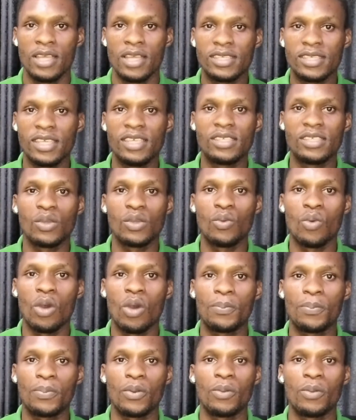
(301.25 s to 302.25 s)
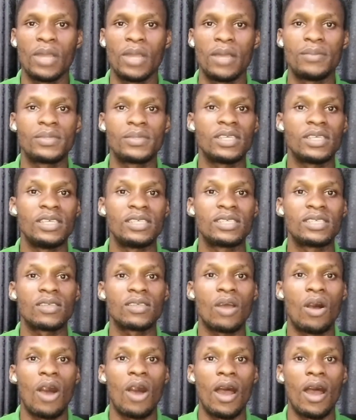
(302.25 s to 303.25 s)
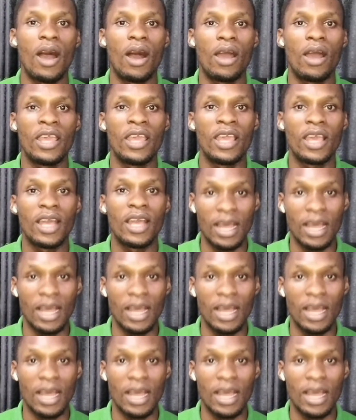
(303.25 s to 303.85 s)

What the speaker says: Since the word problems is a